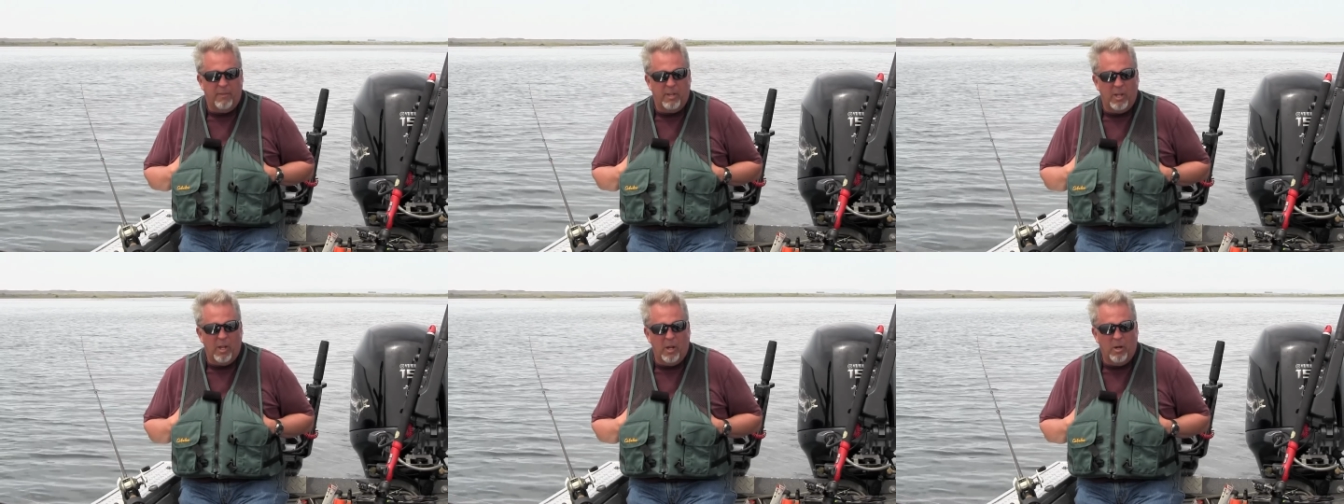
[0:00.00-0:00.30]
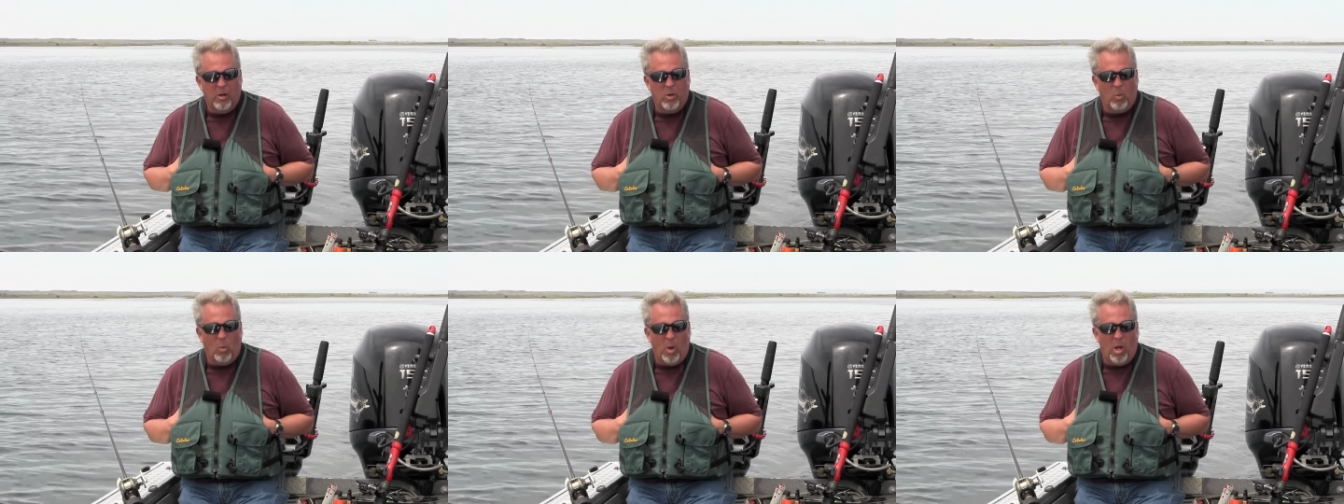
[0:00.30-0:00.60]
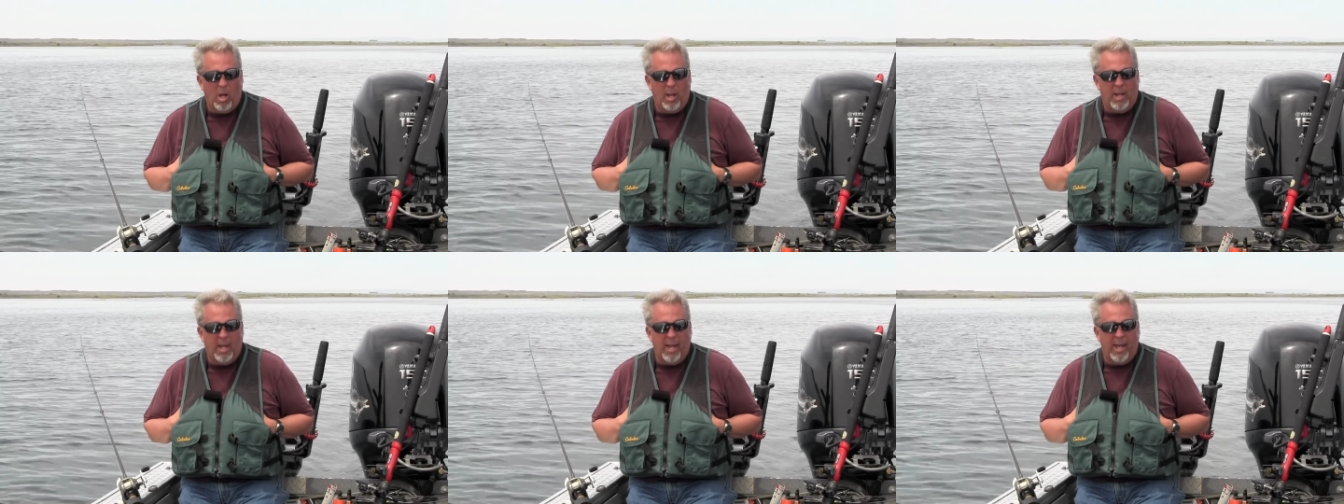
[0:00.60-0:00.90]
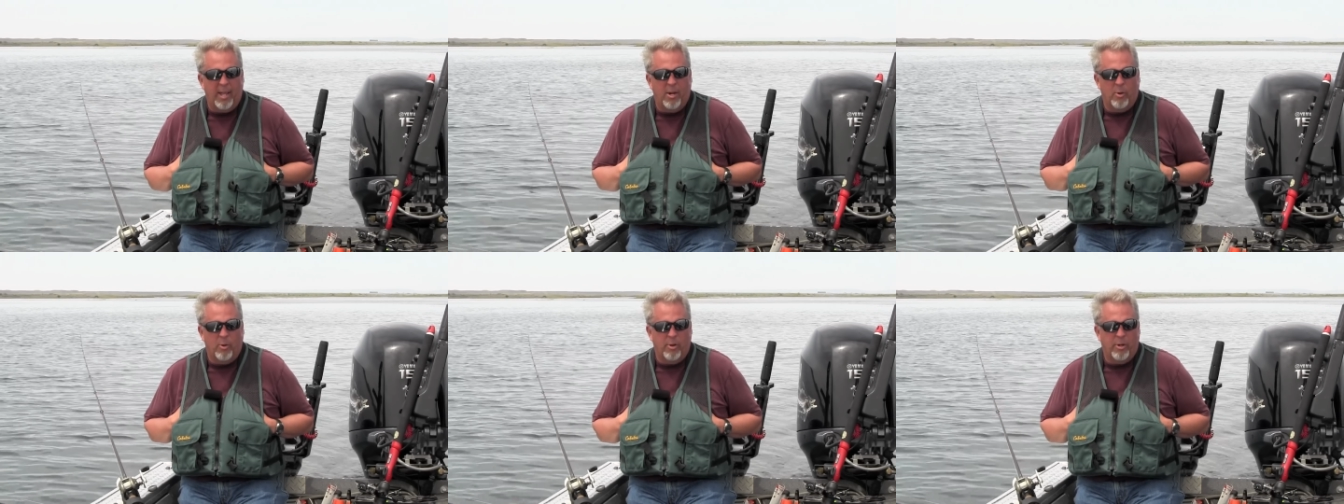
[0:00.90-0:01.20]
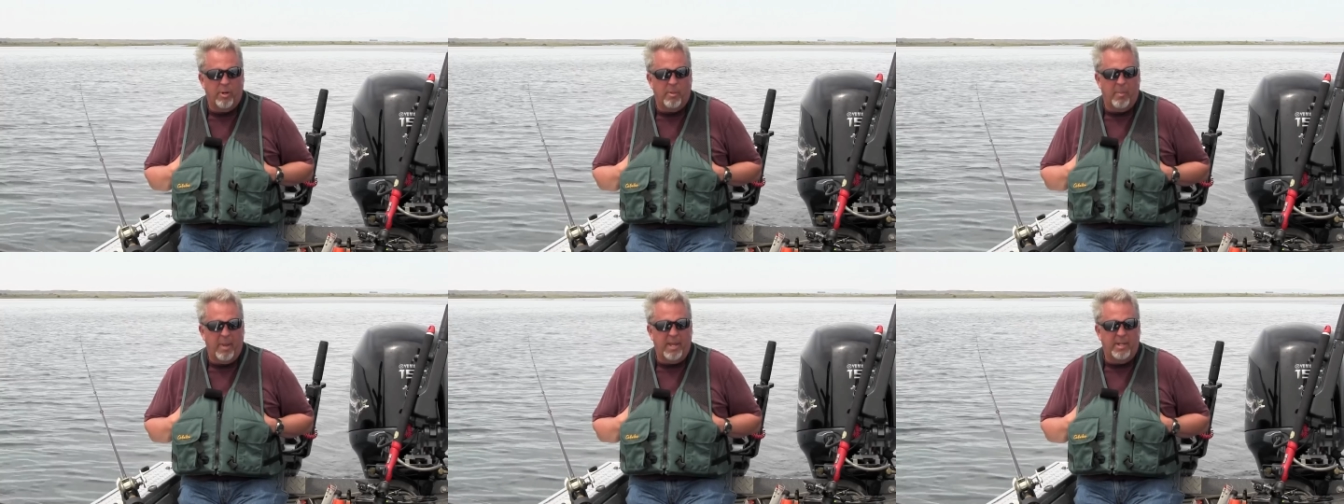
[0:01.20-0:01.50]
younger walleye in
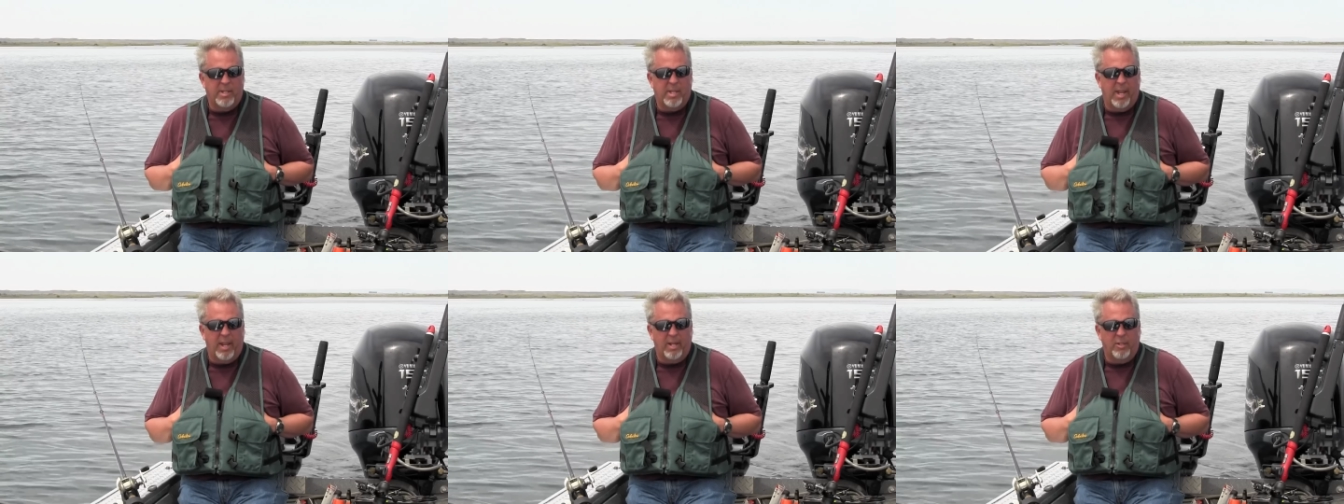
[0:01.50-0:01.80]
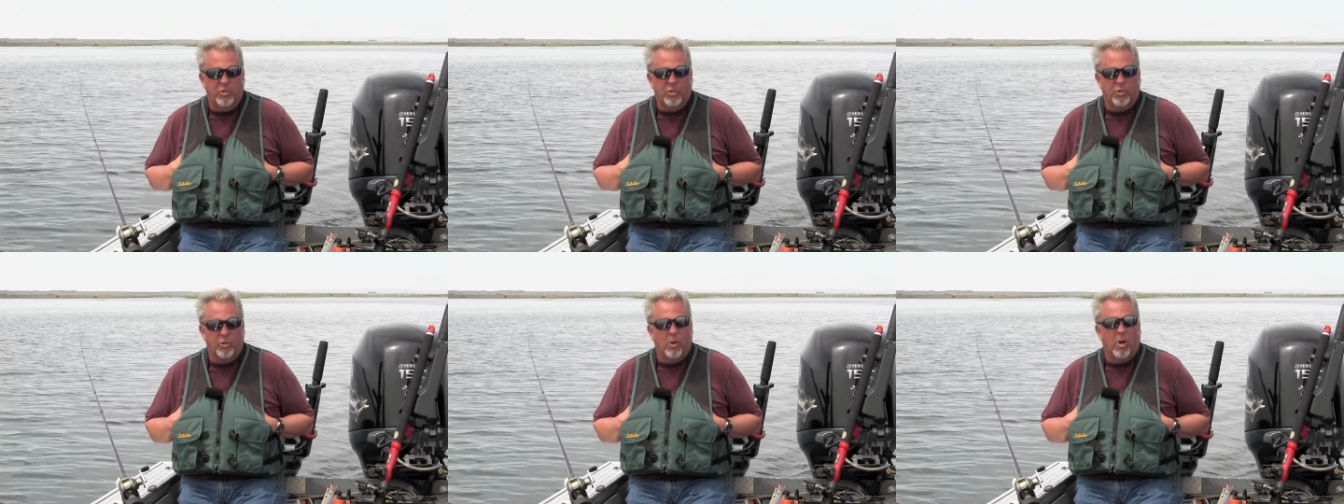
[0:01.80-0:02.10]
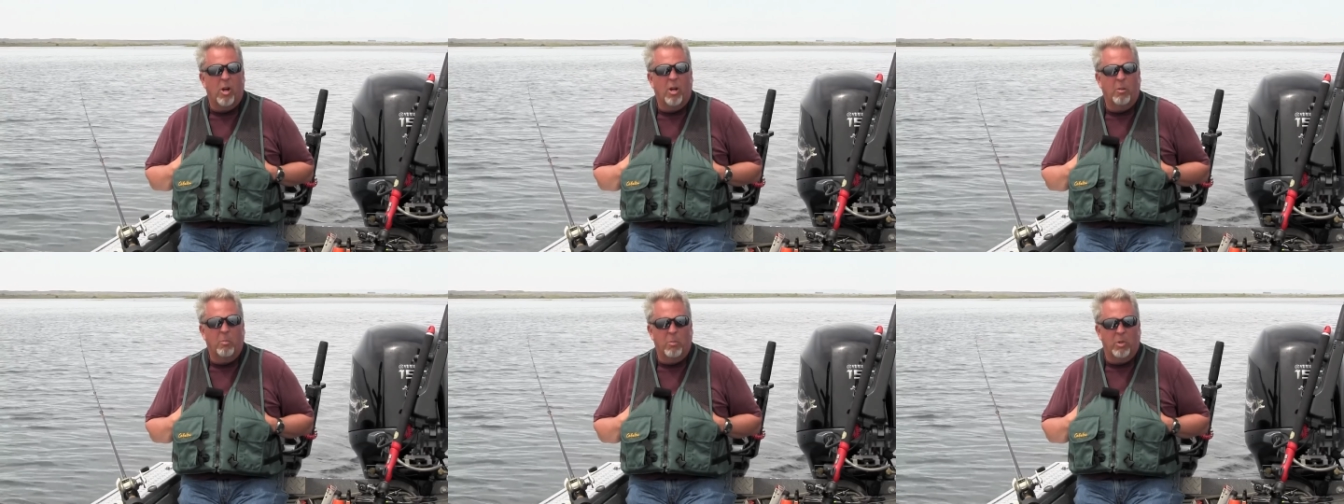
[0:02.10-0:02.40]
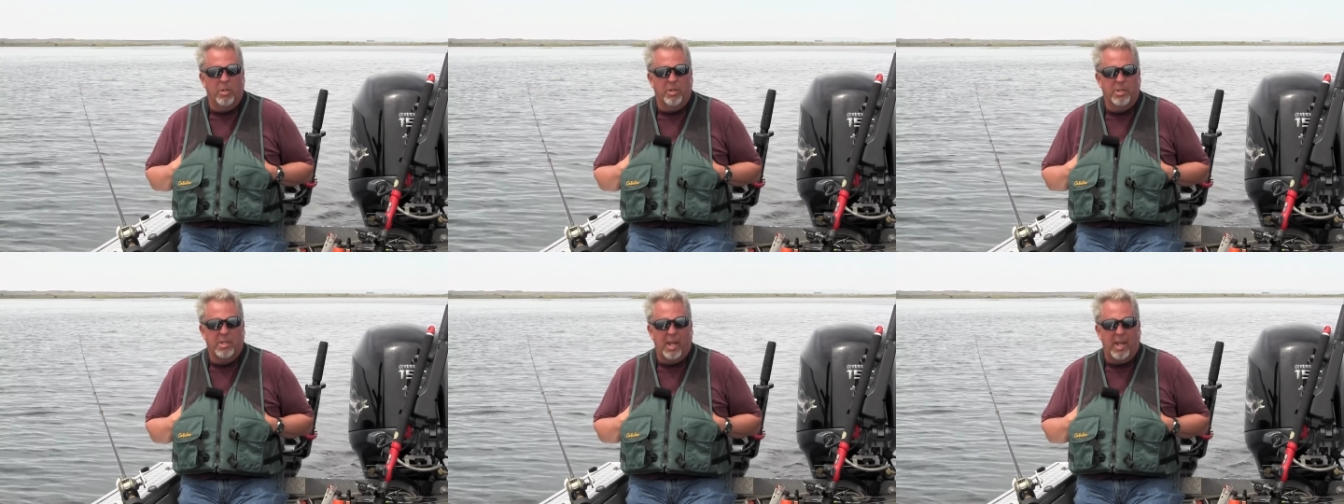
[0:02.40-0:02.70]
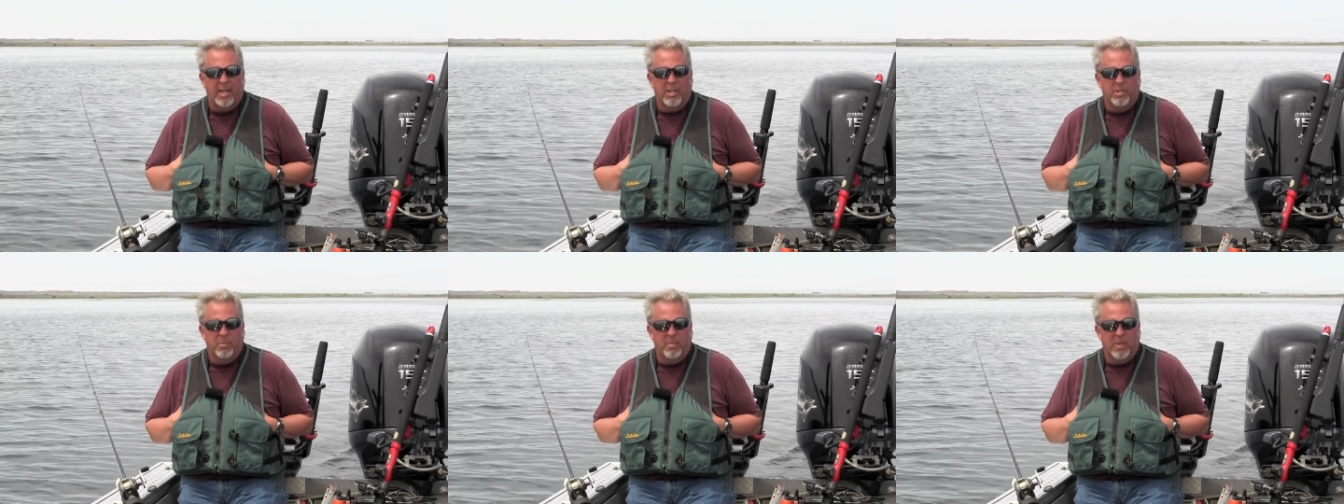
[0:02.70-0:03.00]
order to maintain strong
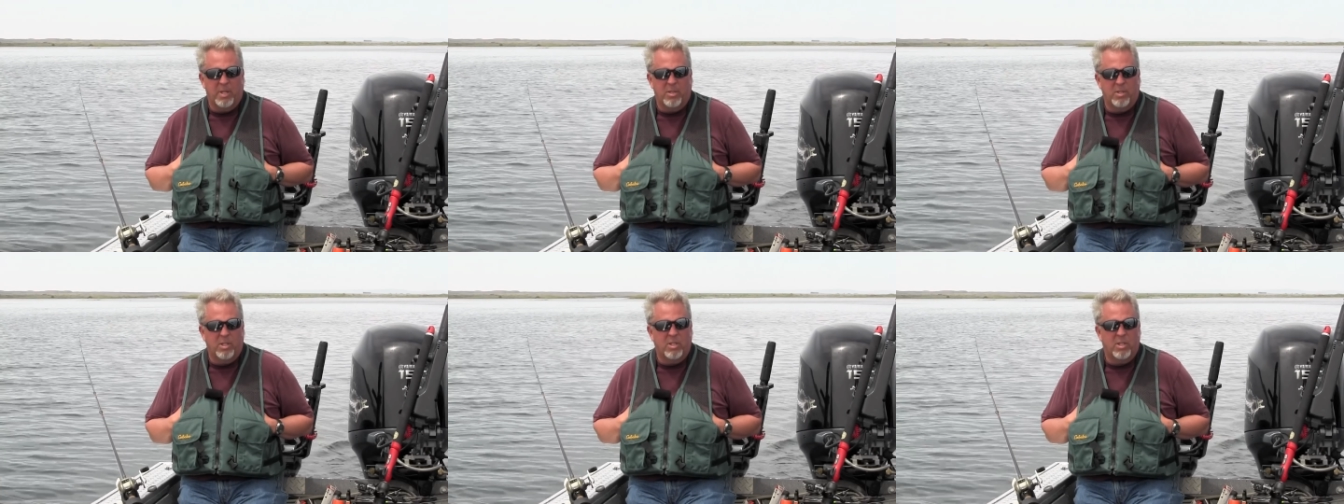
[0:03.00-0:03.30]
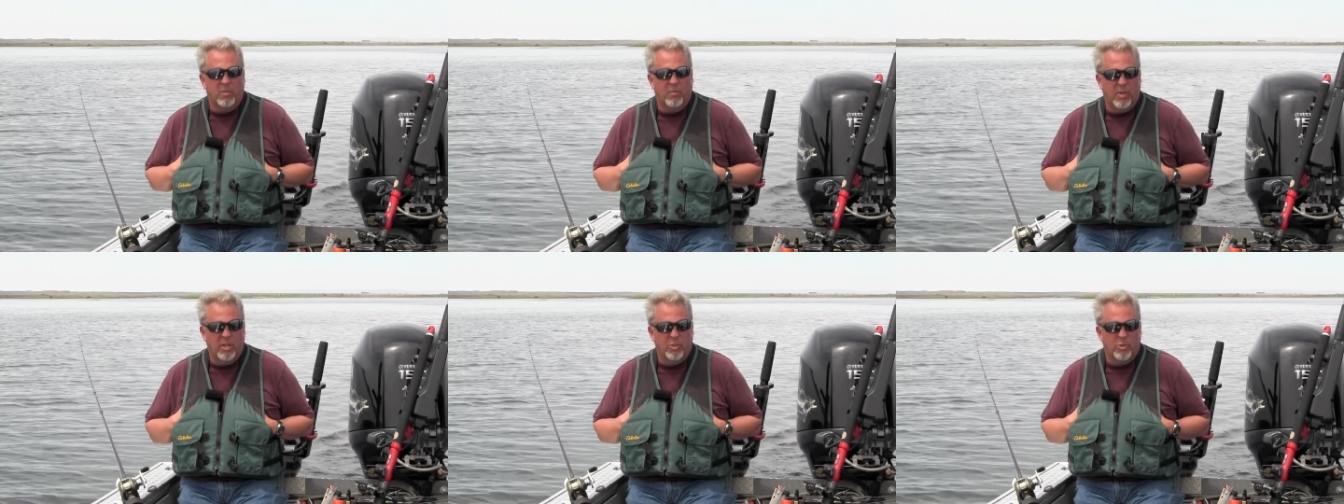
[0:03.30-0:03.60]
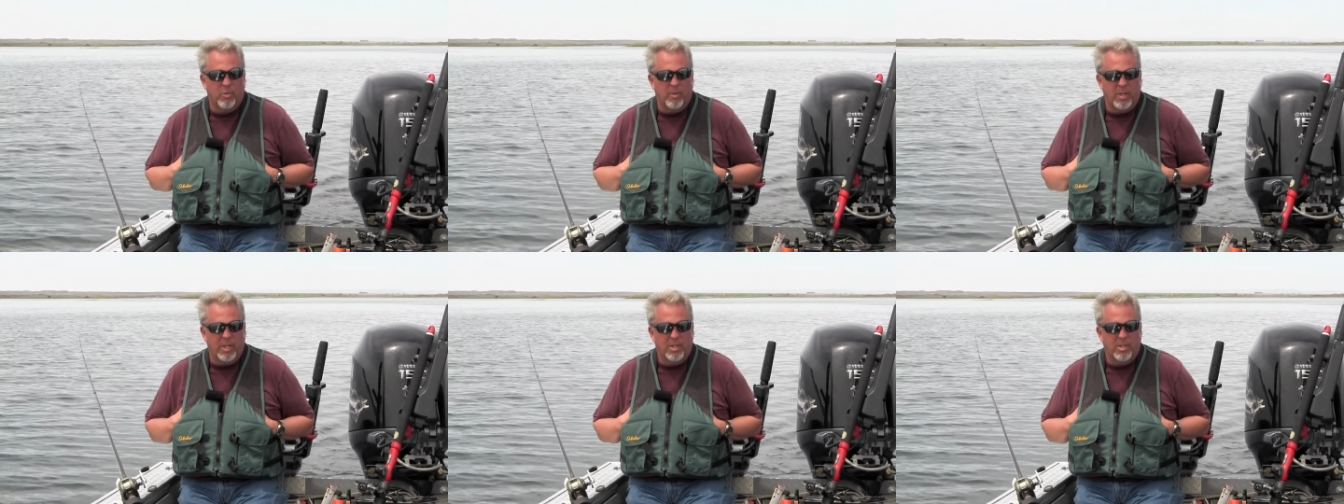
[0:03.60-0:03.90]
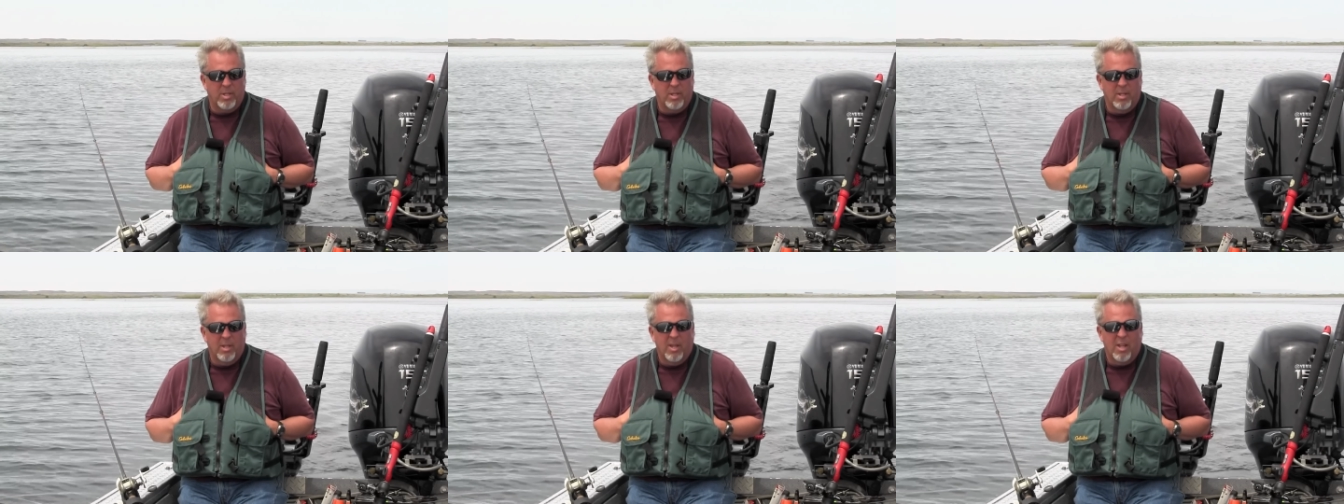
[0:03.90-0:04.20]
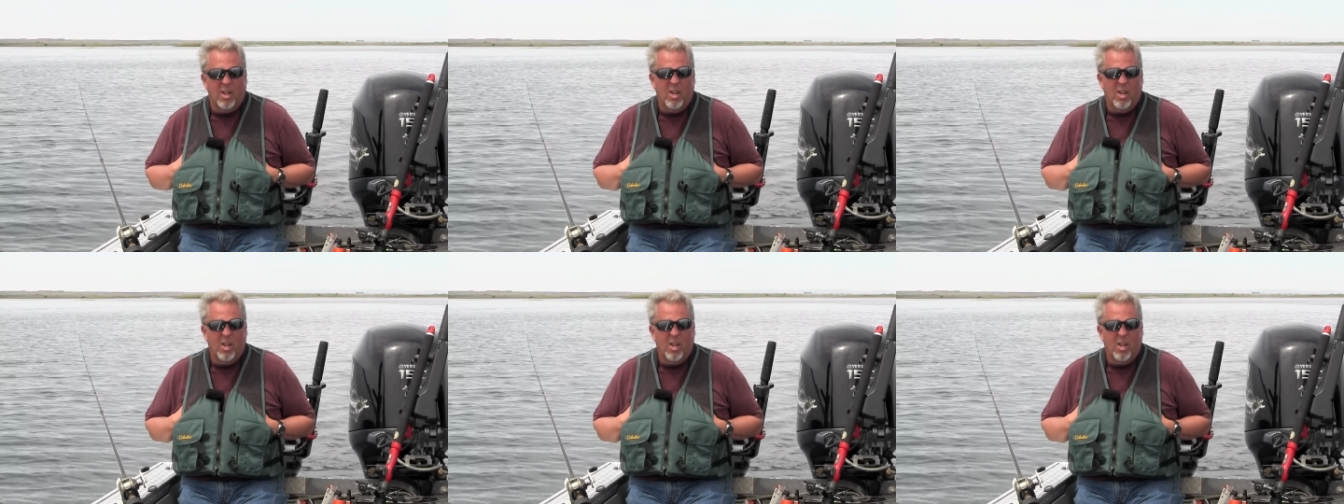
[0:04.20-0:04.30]
multi-species fisheries.